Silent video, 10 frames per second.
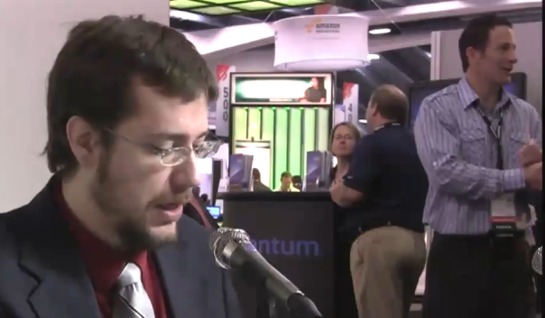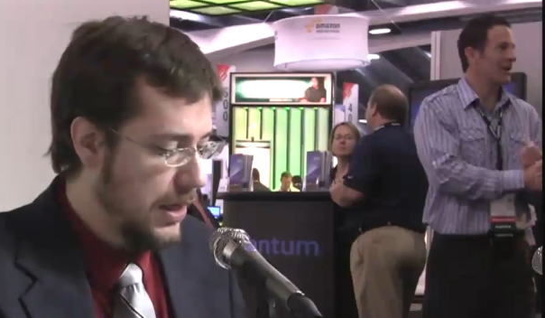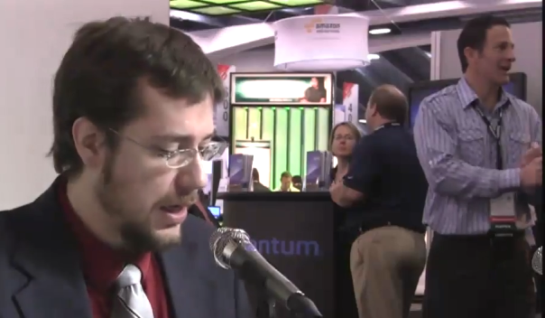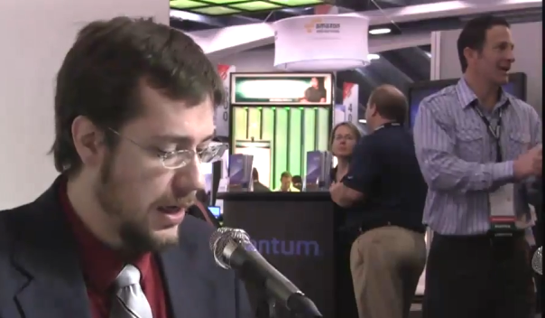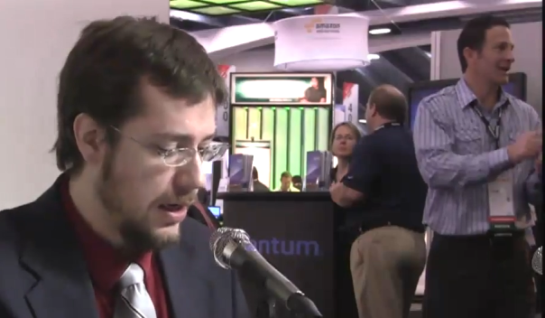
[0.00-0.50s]
Speaker 1: to
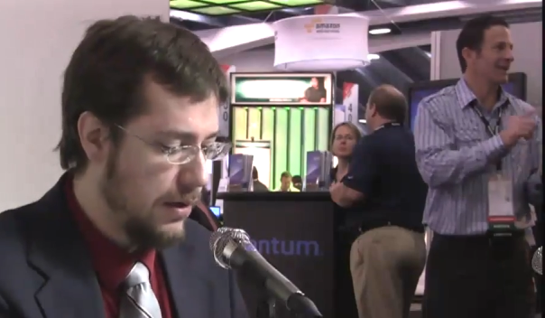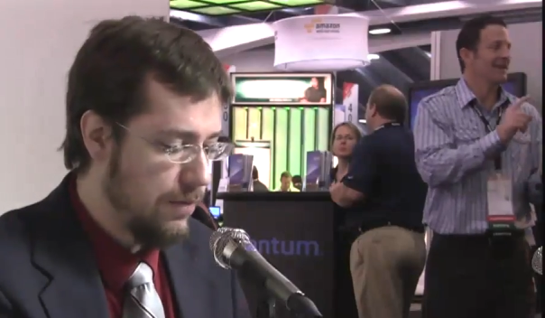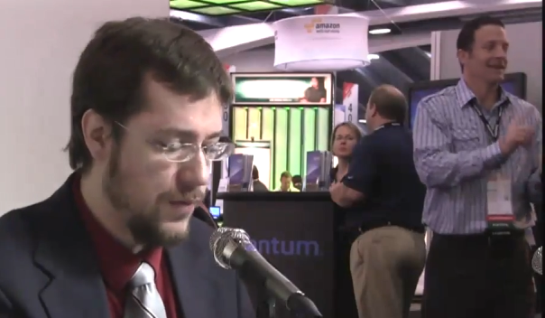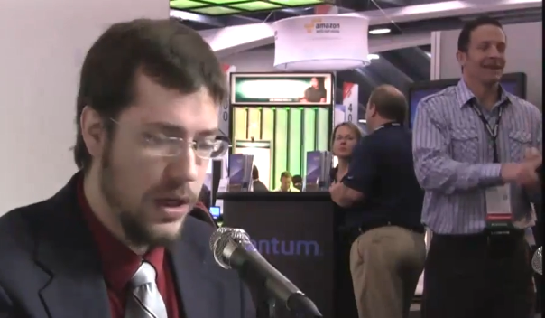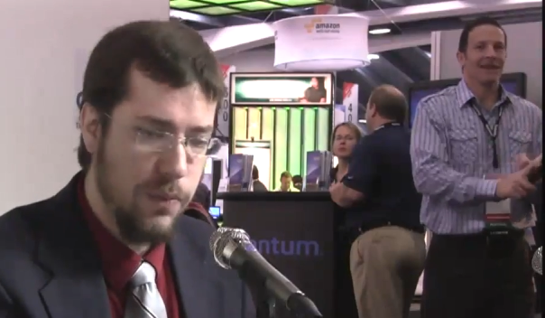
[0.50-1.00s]
be a,
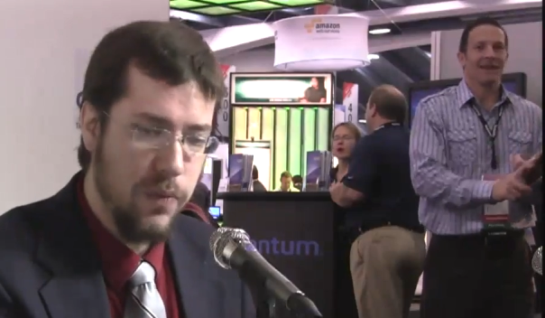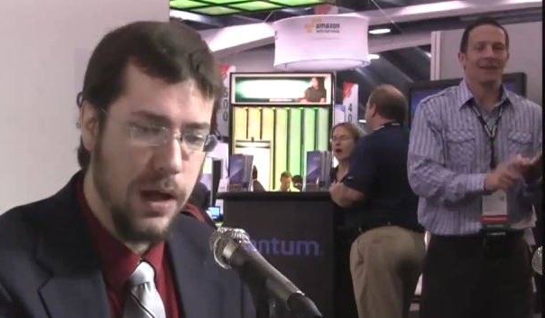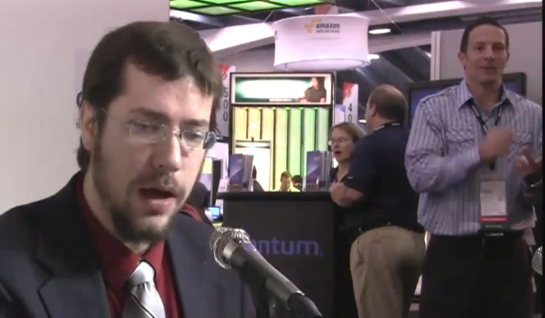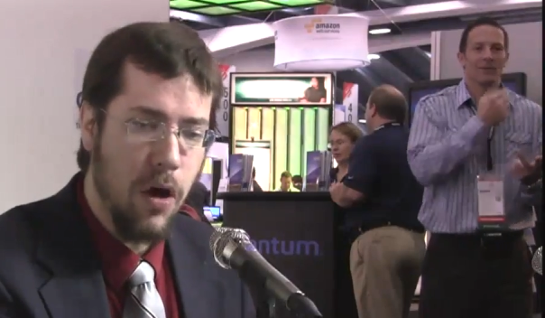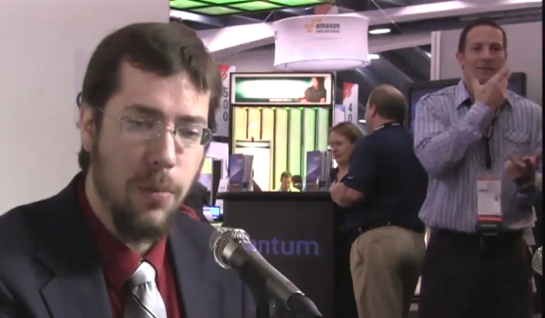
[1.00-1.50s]
a,
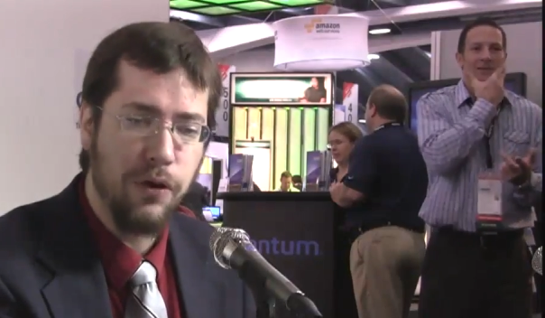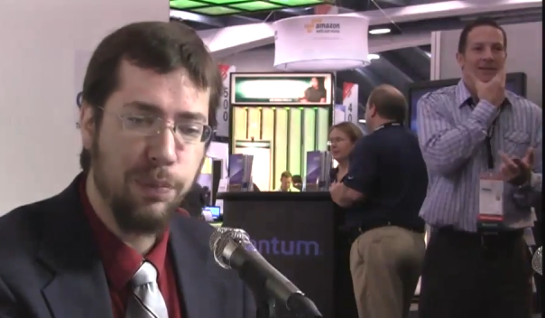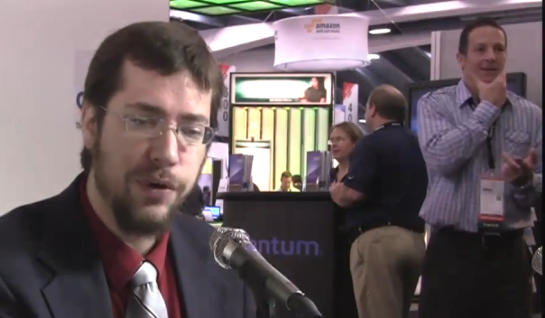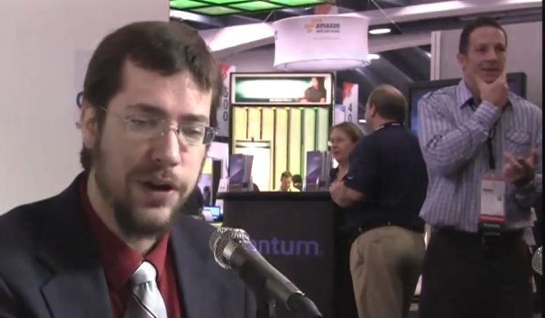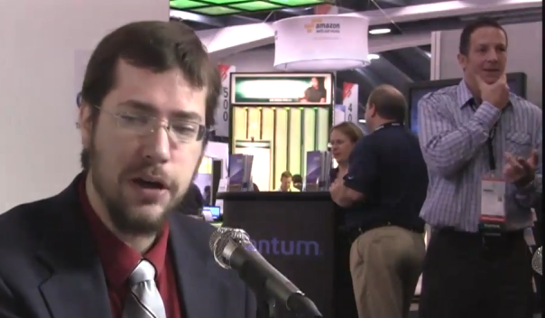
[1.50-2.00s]

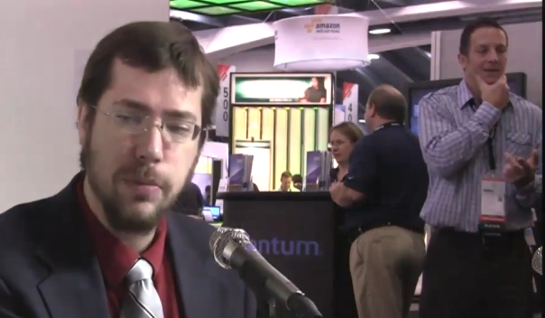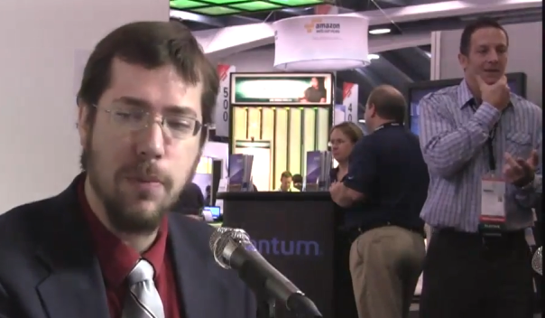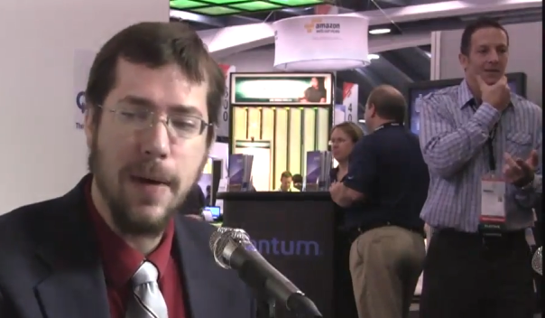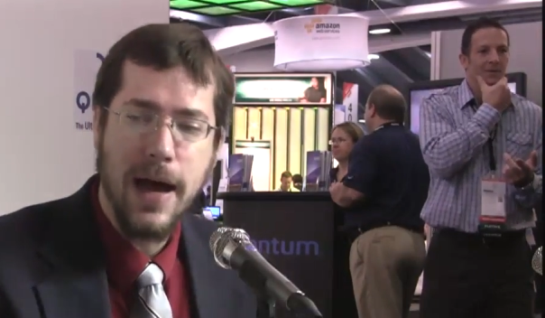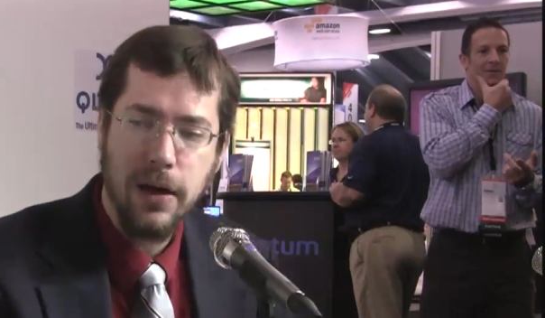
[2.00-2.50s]
almost predictable
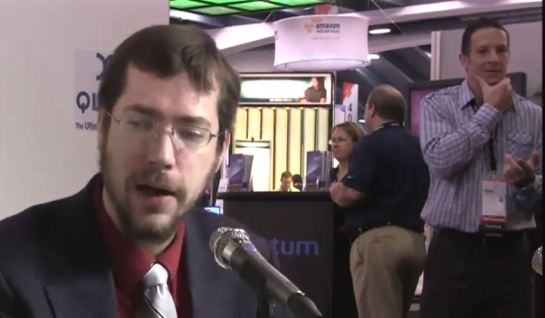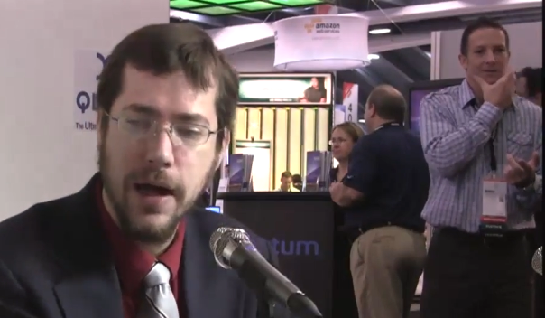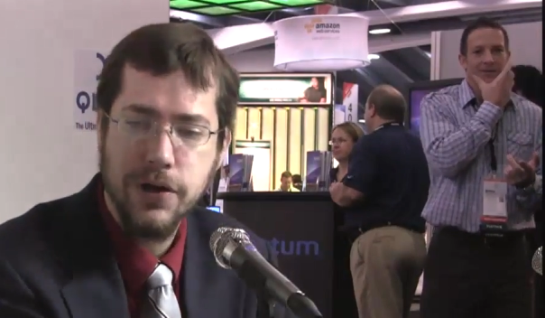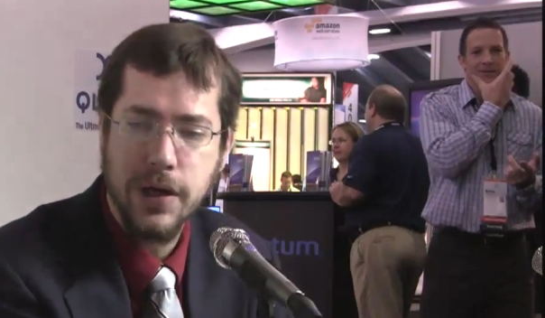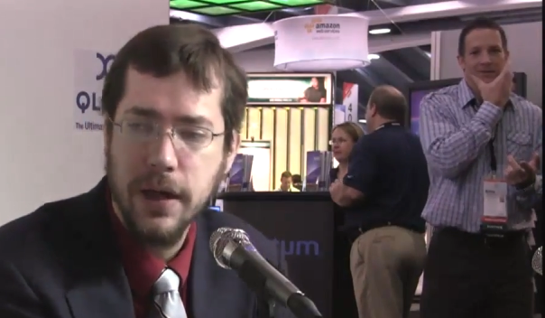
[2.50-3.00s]

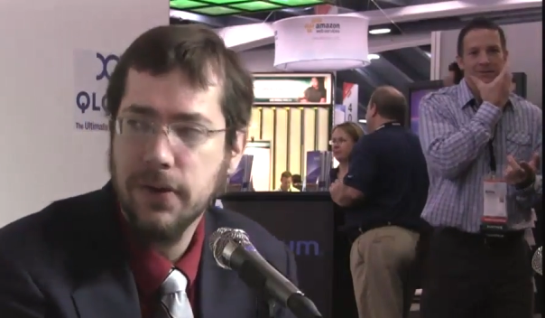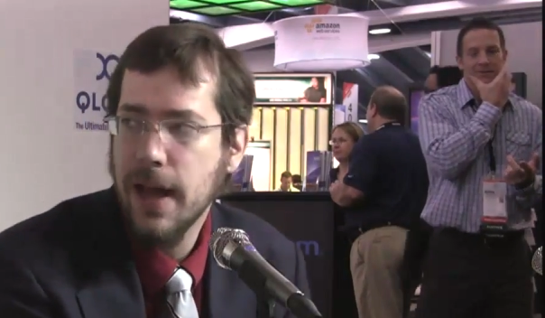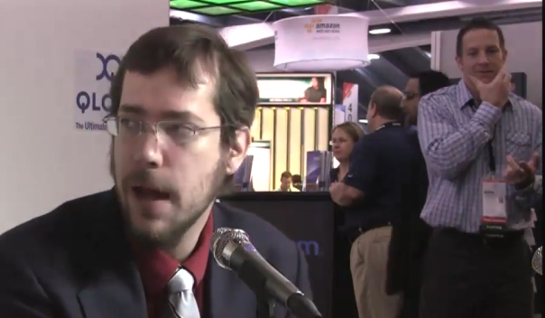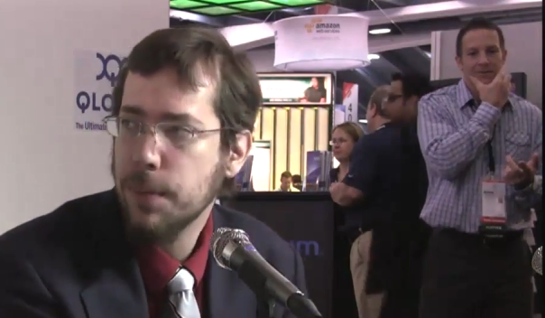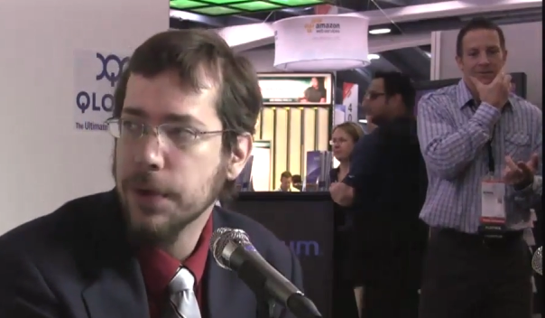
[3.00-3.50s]
backlash against
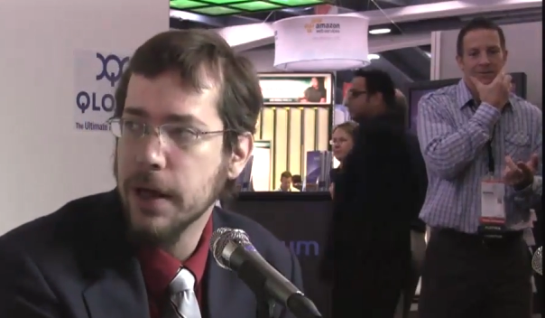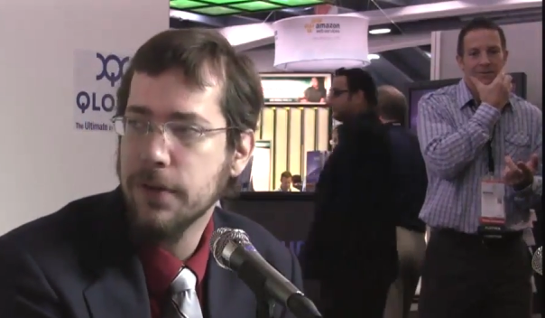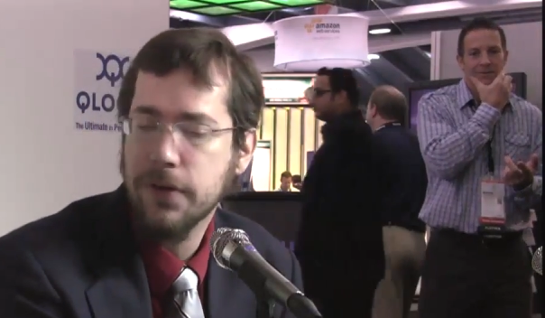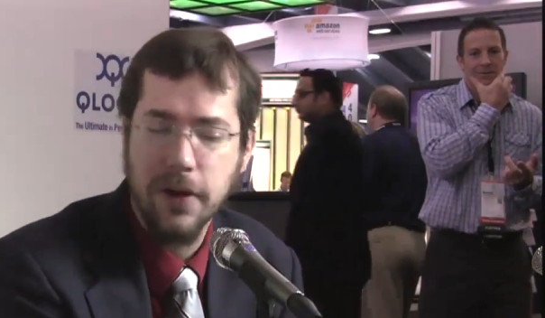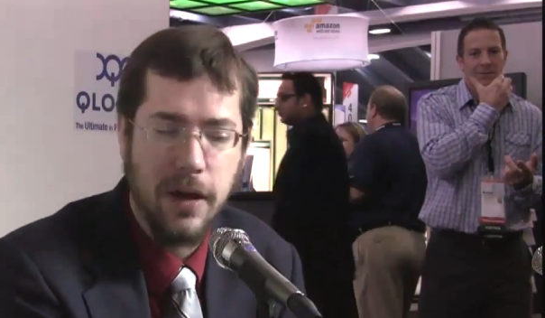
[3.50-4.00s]
Apple
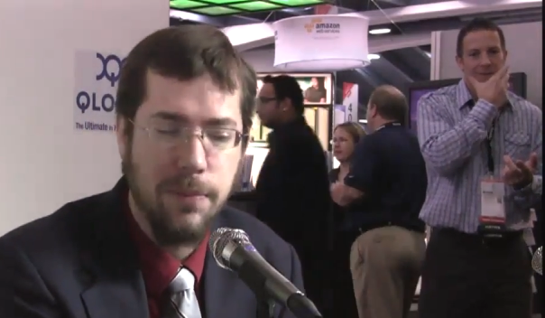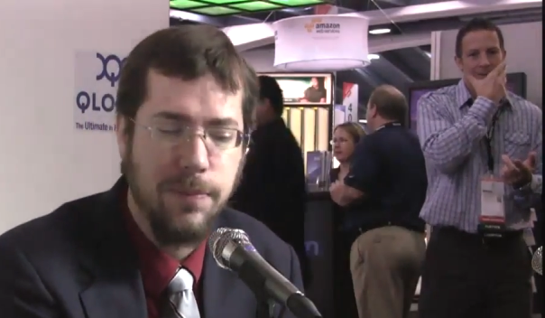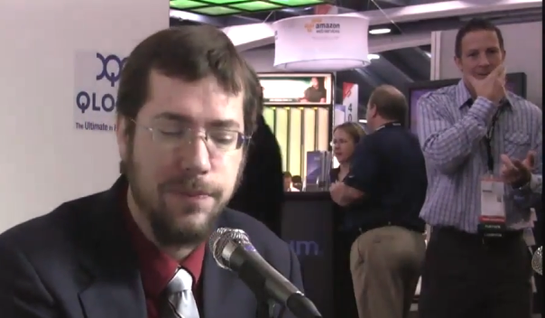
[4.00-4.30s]
yesterday